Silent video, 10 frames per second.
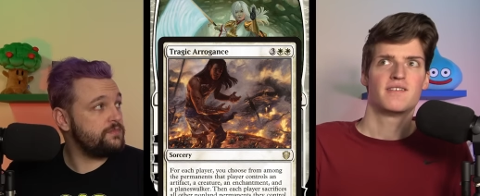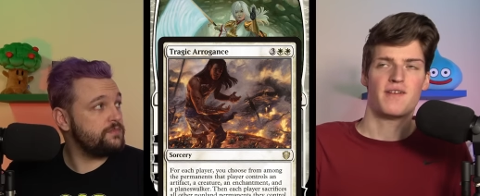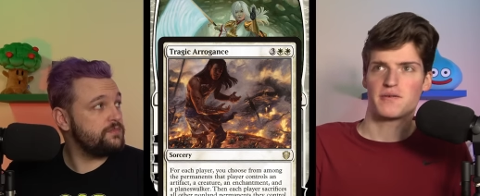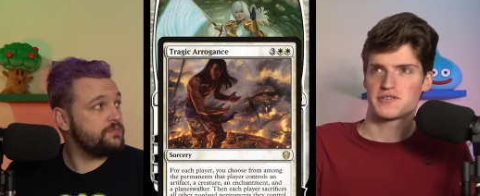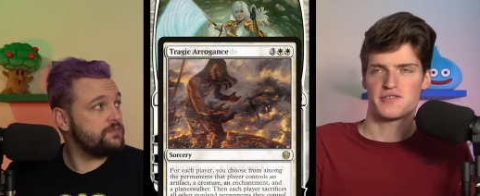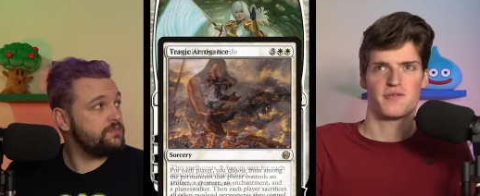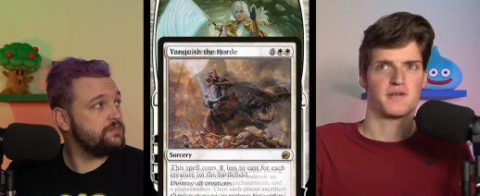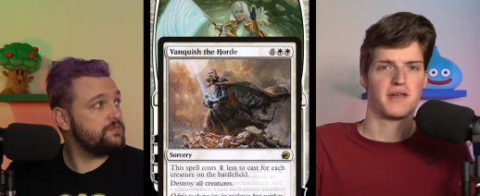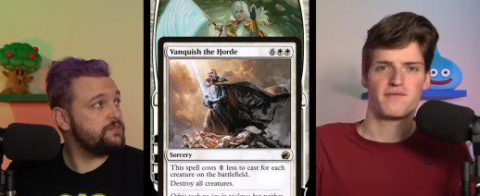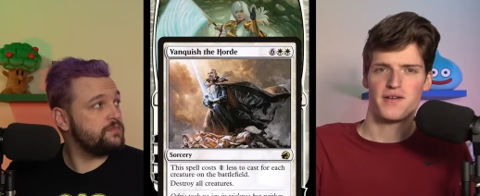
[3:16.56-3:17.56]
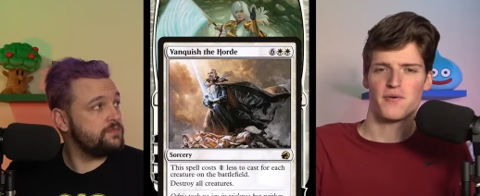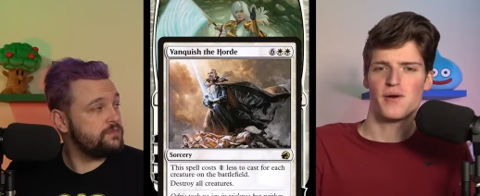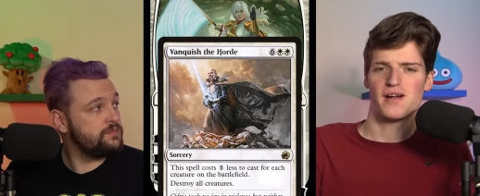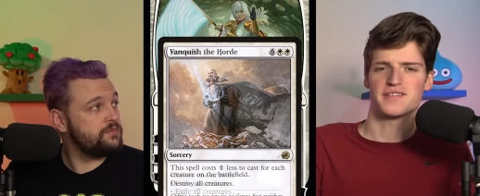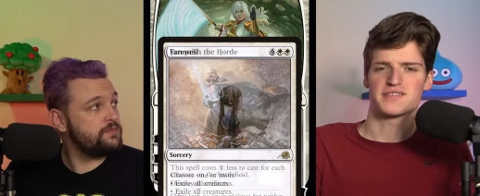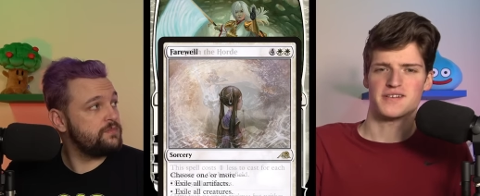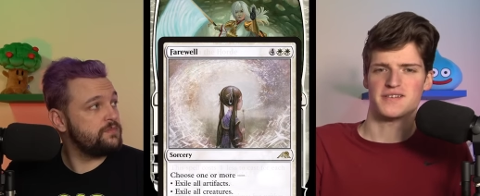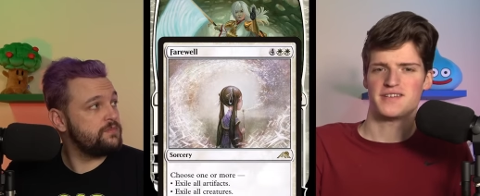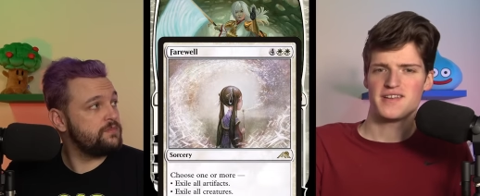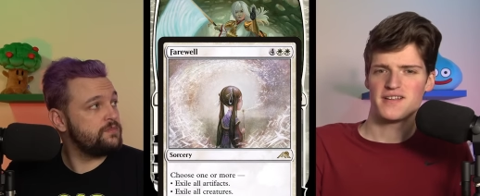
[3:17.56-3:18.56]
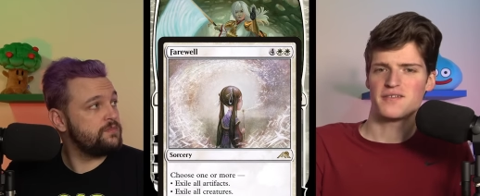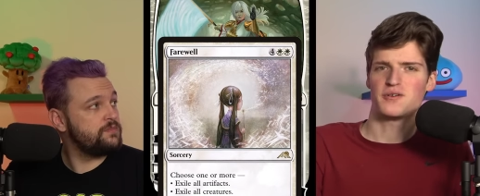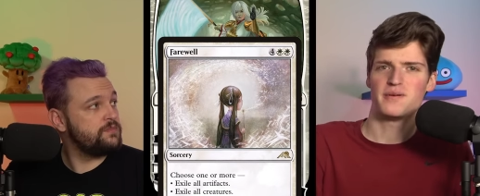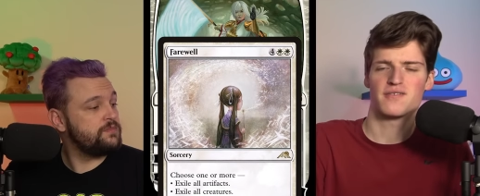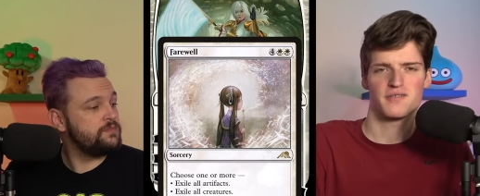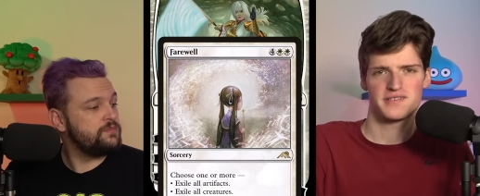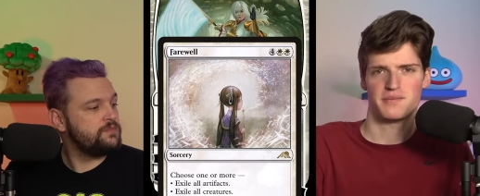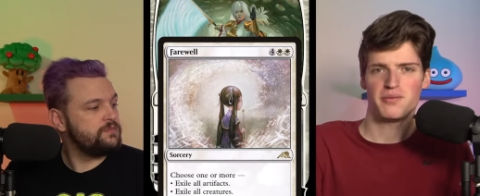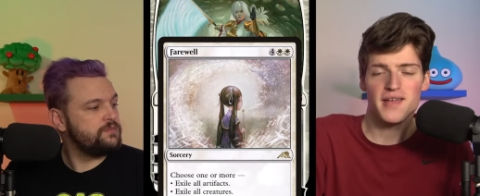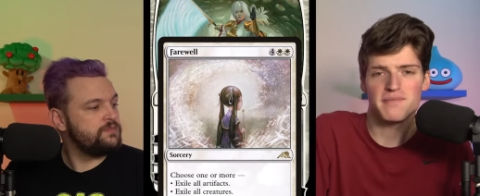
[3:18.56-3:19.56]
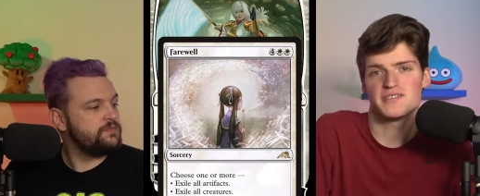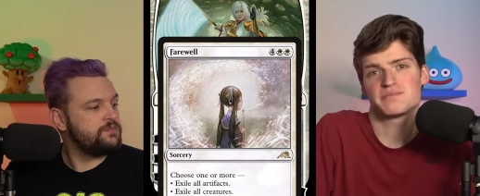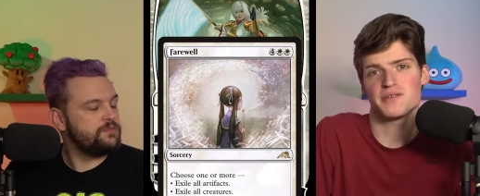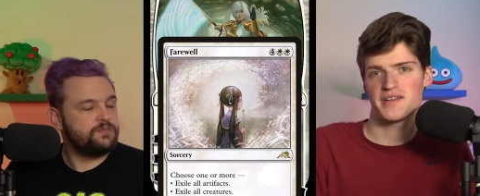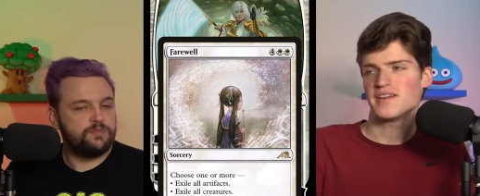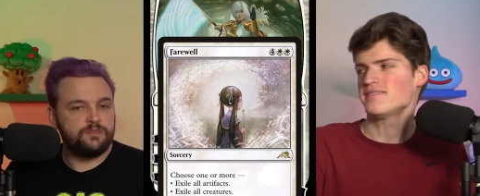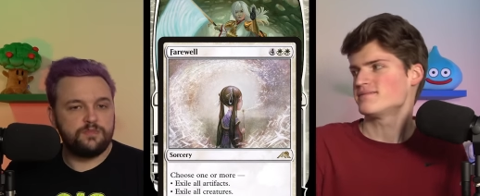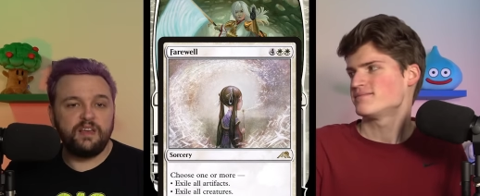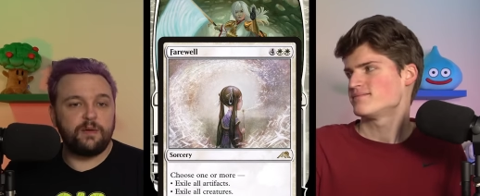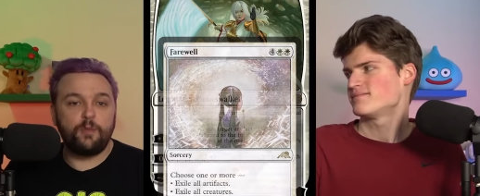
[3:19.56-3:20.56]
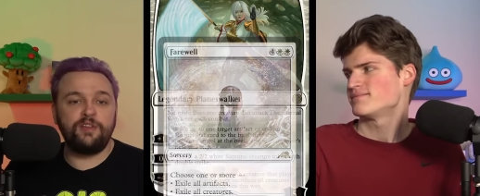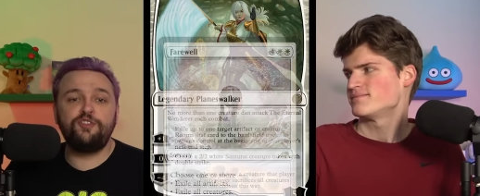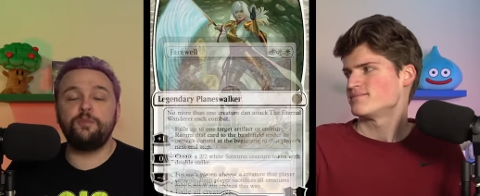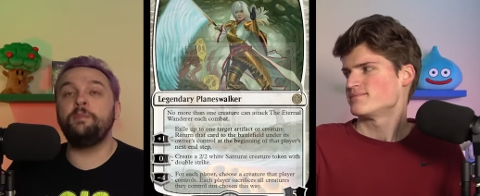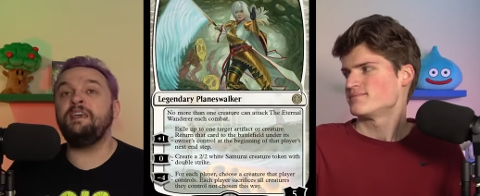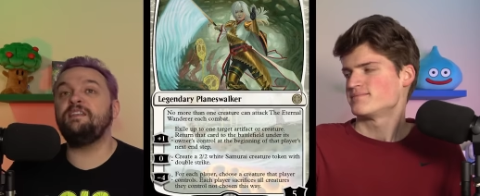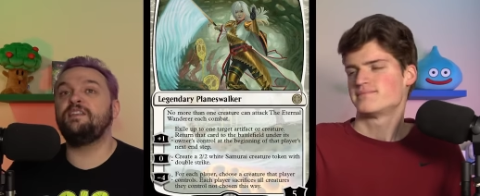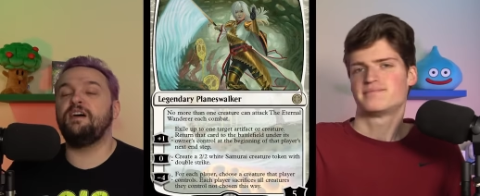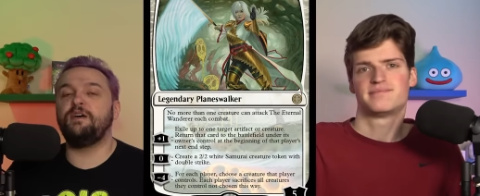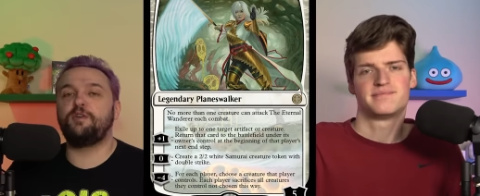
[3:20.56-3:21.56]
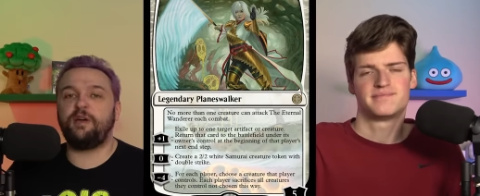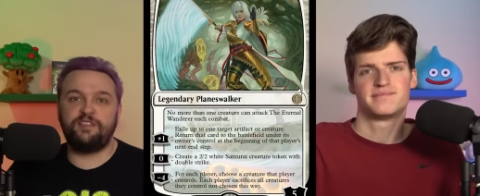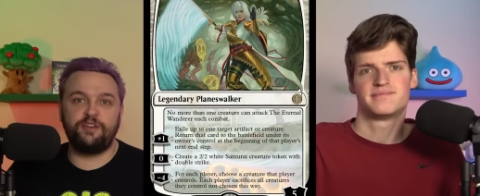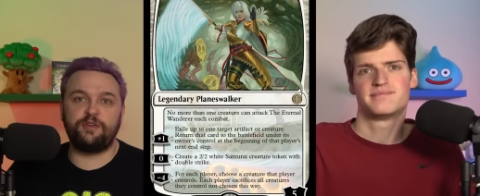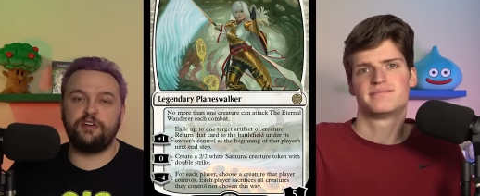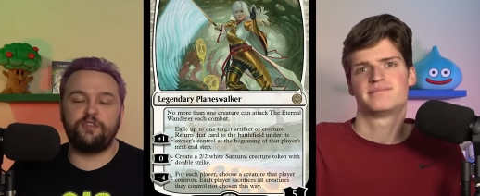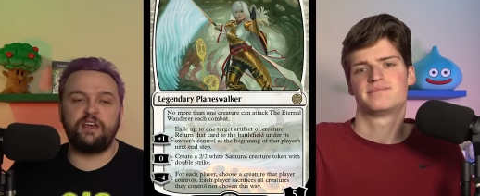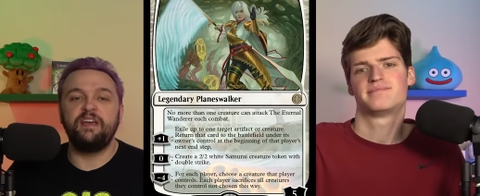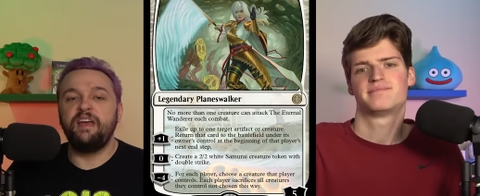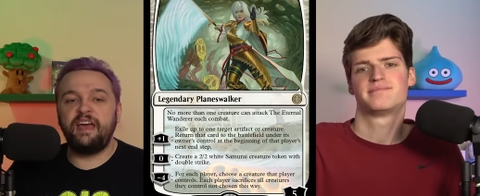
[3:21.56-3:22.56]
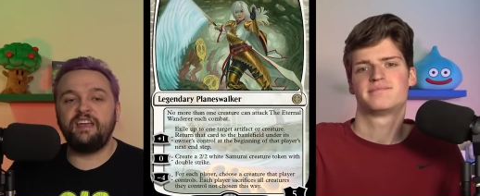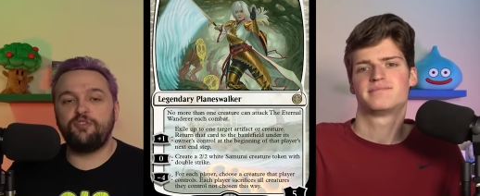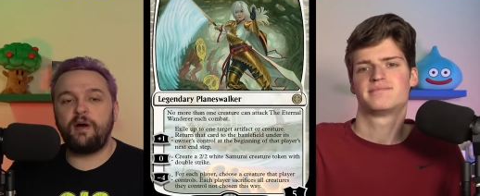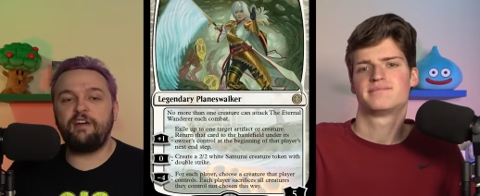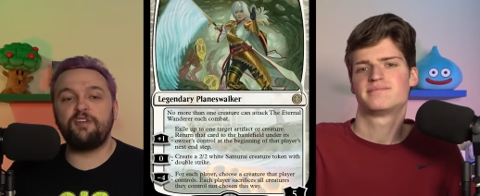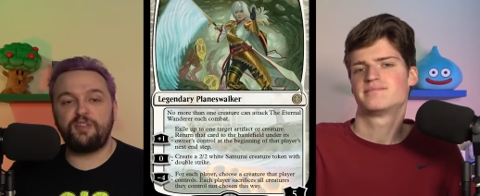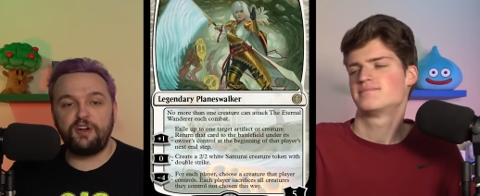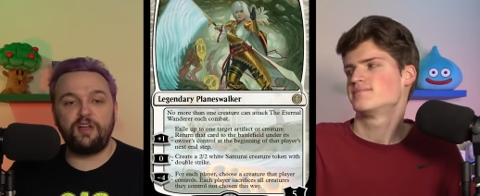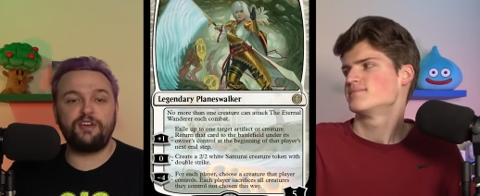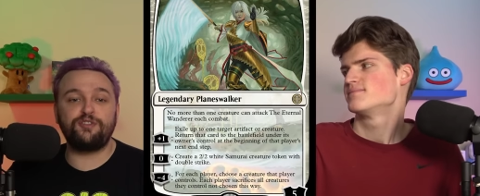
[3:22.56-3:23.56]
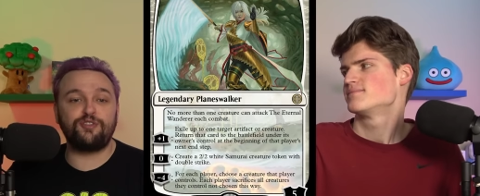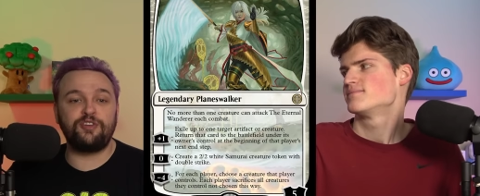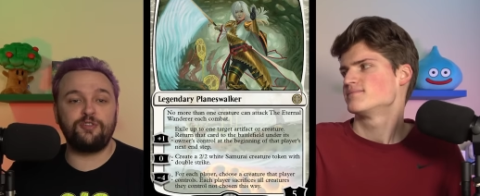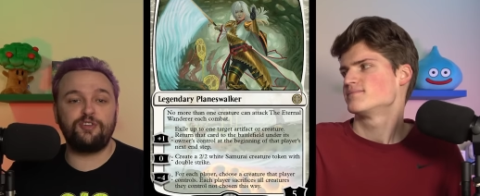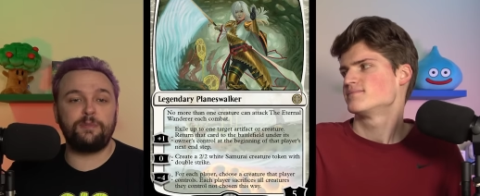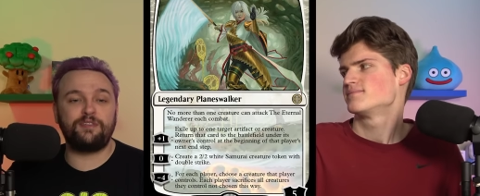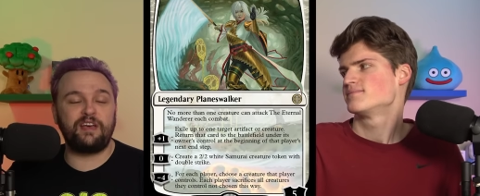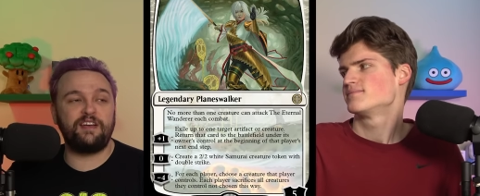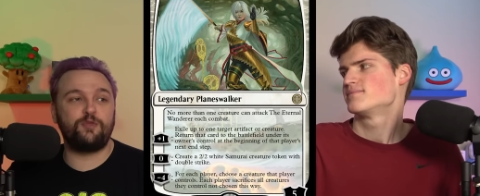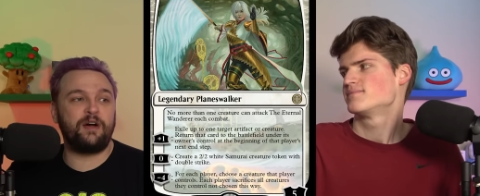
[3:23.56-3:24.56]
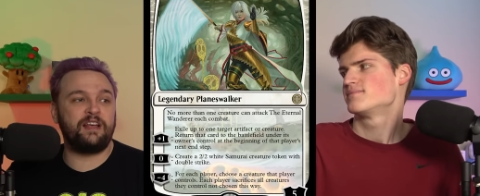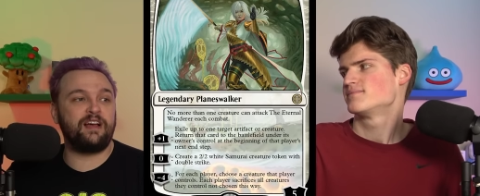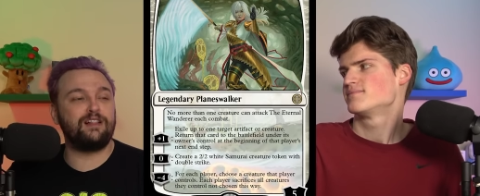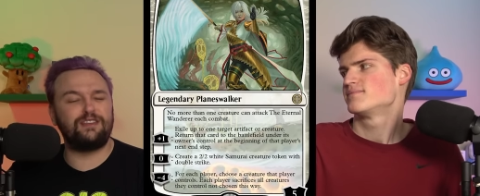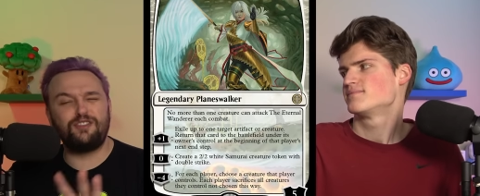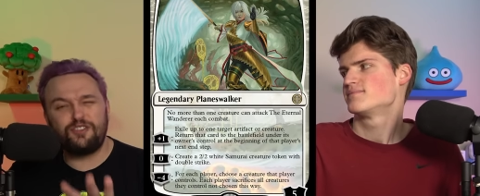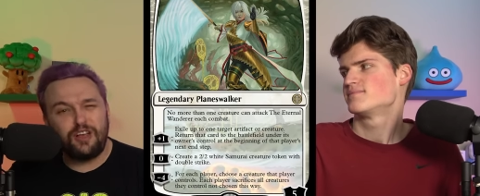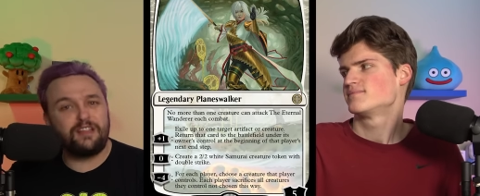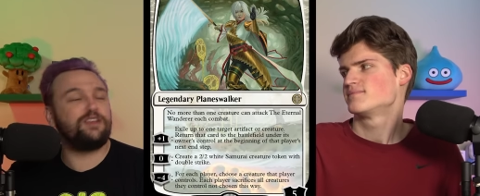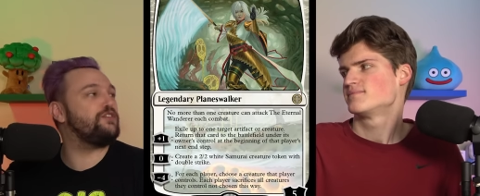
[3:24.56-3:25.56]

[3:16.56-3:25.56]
Speaker 1: Vanquish the Horror. We have Farewell. So you need a little bit of a reason to play it, but it's pretty
Speaker 2: good. Yeah, once you meet the criteria of like, hey, do I have a little extra synergy besides wanting a slightly